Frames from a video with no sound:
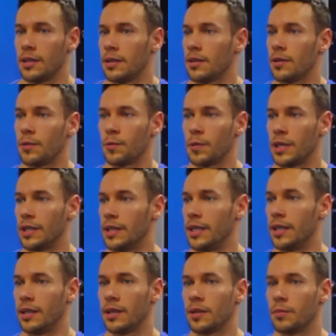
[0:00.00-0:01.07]
and then
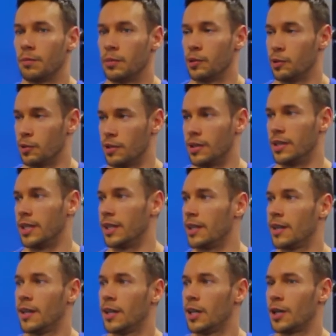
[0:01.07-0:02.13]
really
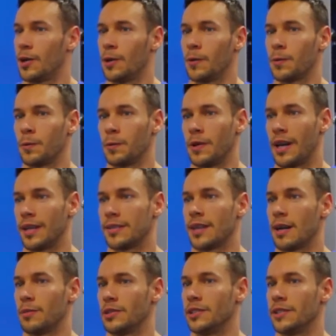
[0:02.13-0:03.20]
brutally go through
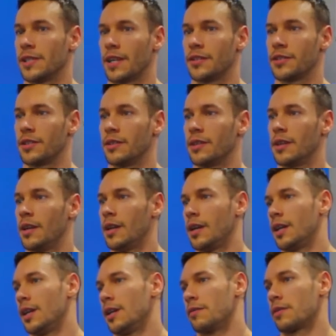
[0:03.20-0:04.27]
that time under tension
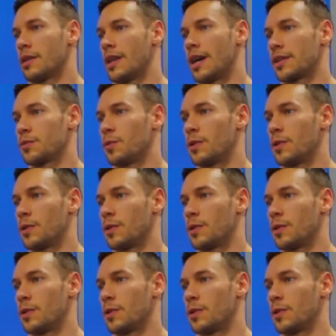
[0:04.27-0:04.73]
for the